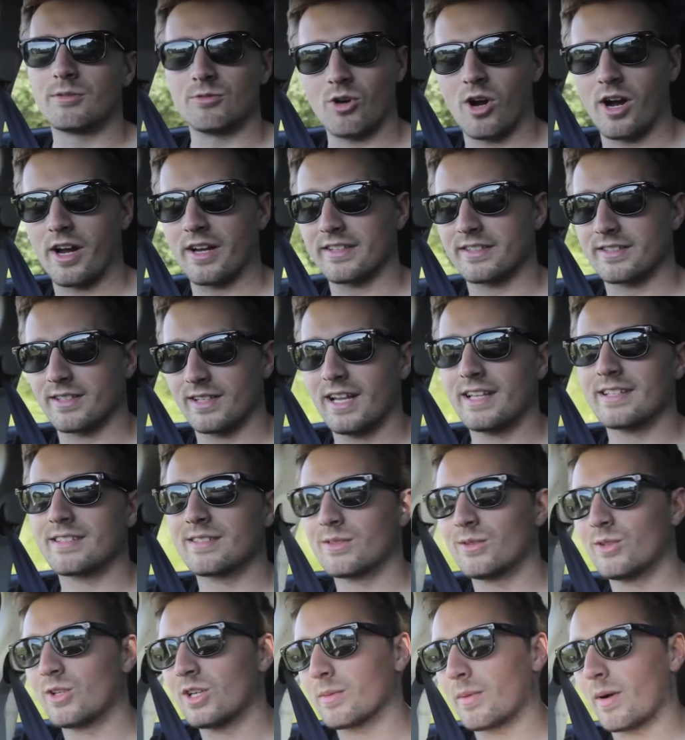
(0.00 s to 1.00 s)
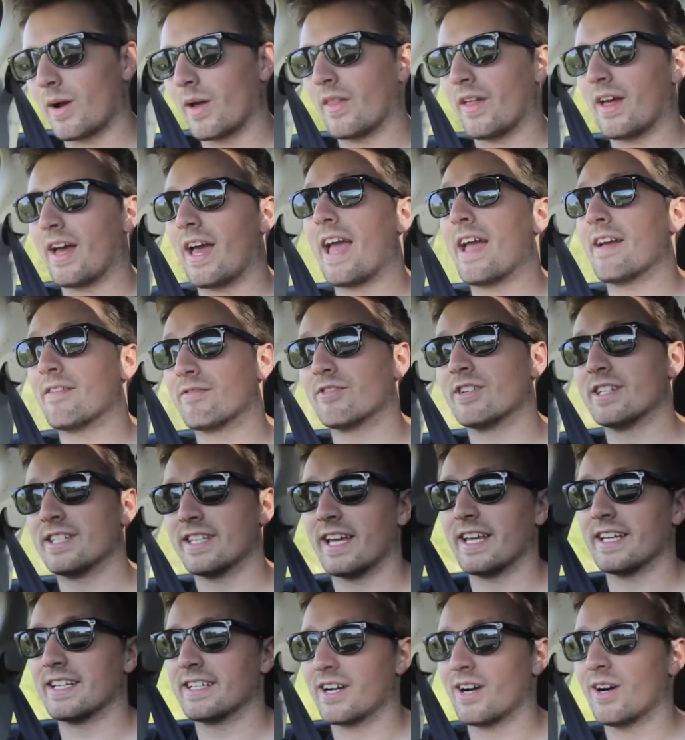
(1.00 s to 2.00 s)
Right, so let's talk about that
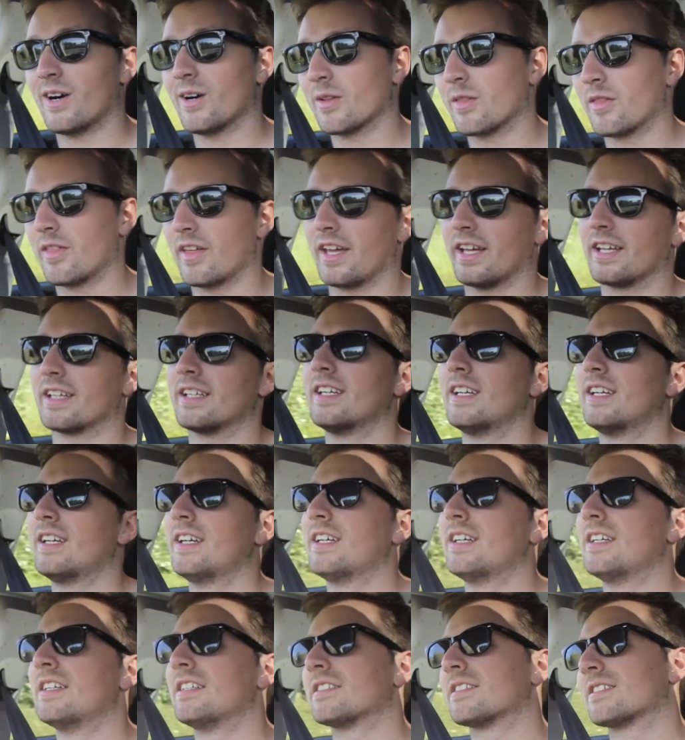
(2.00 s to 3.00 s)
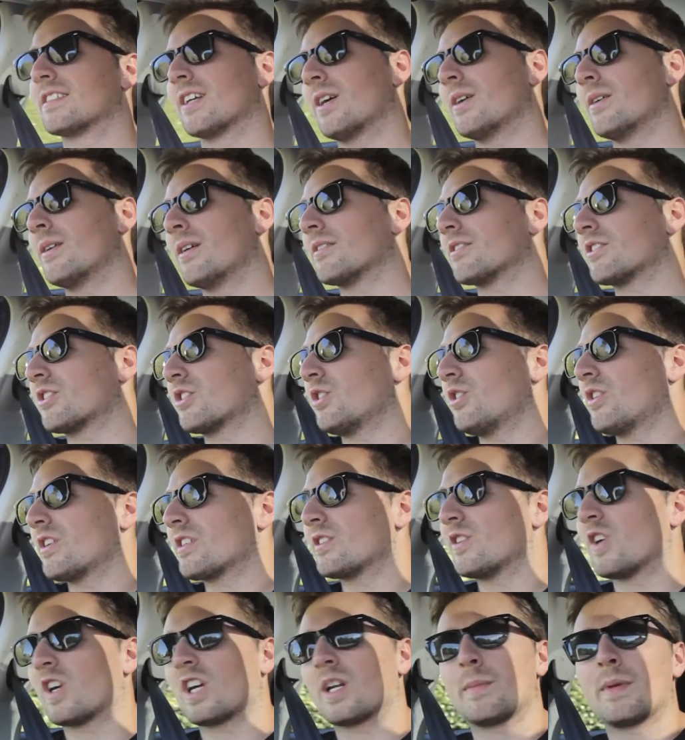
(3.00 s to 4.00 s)
everyday car thing. So I'm sure
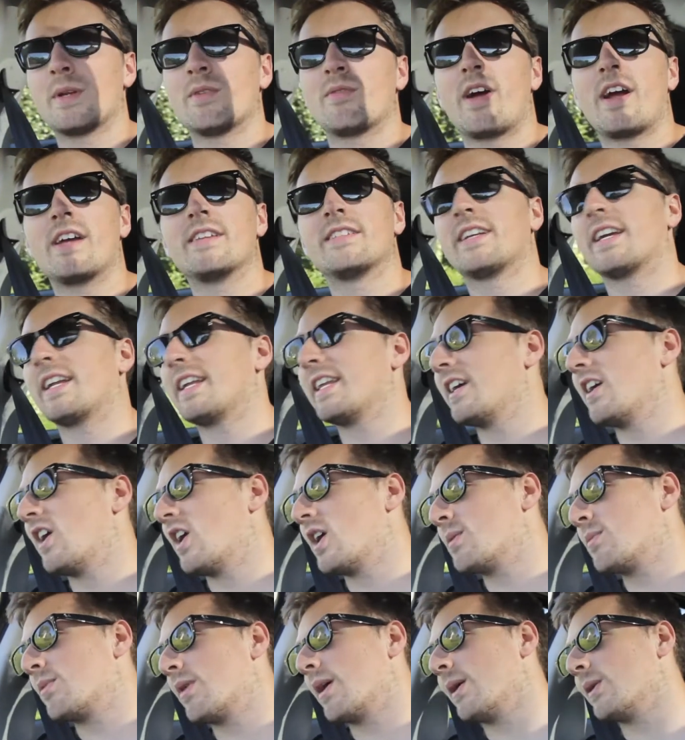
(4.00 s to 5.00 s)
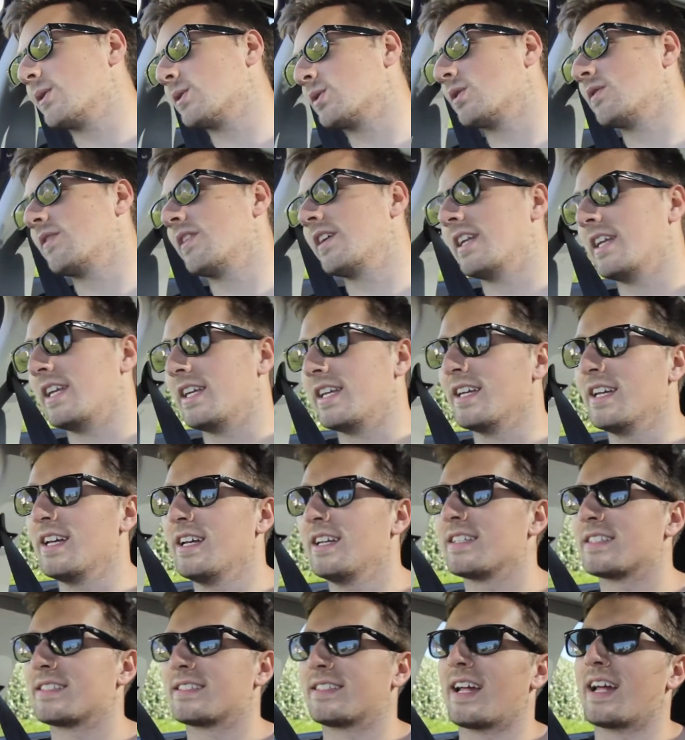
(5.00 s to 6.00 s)
it's not going to be raising any eyebrows with any
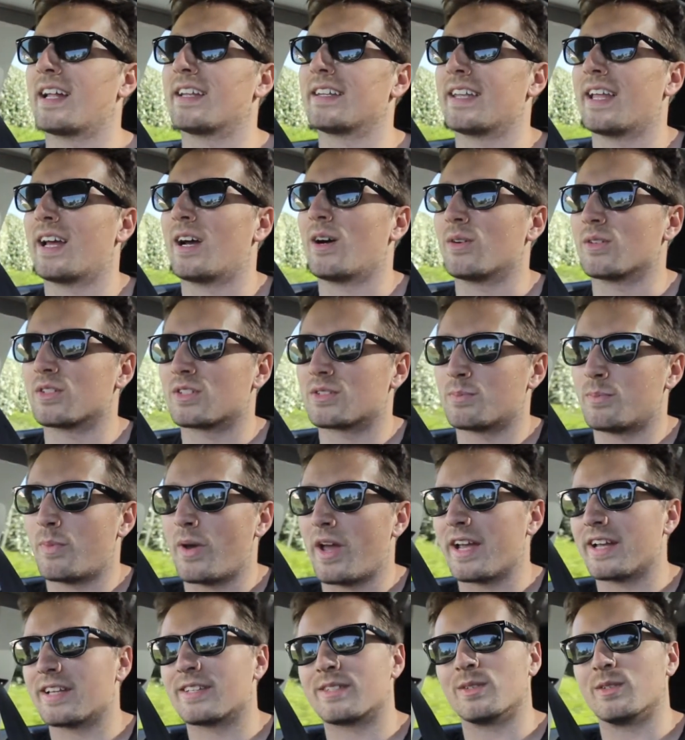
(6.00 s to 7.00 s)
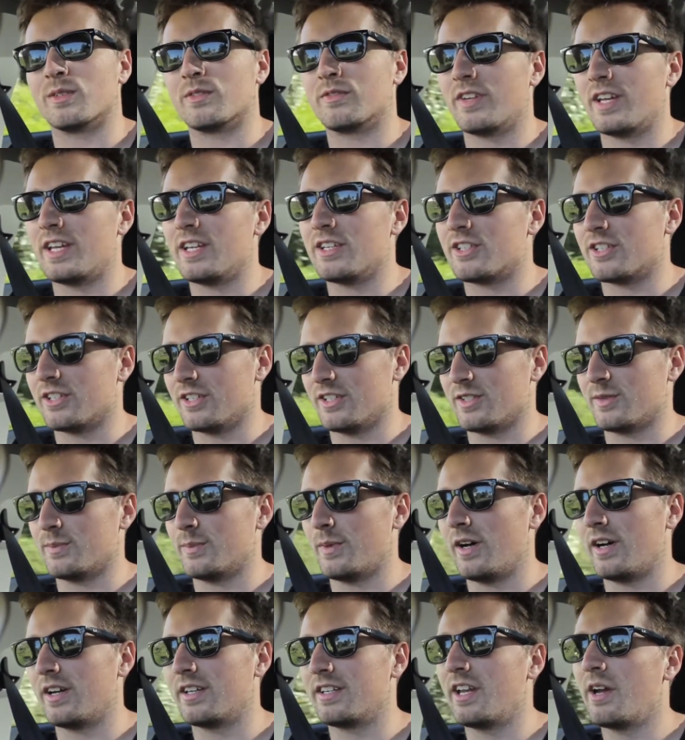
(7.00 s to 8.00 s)
standout specs or features,
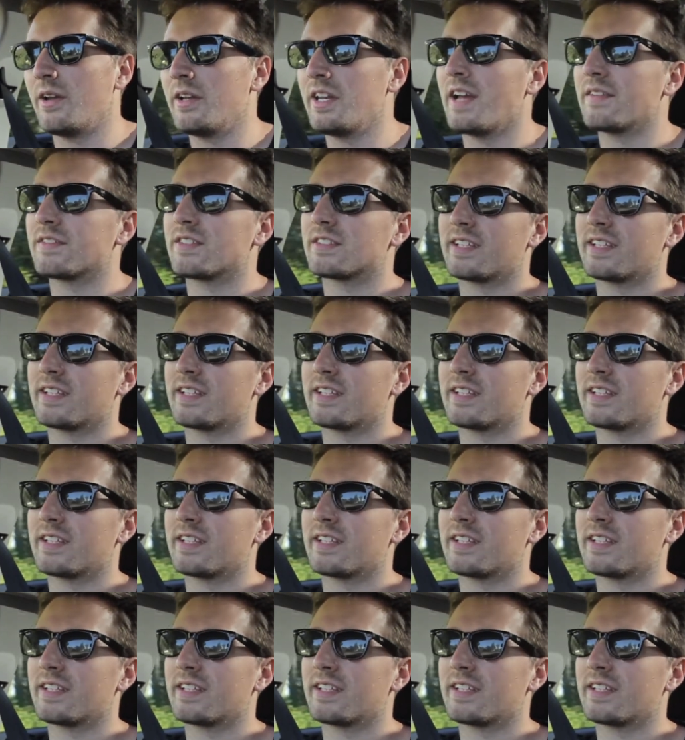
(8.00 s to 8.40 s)
but you only have to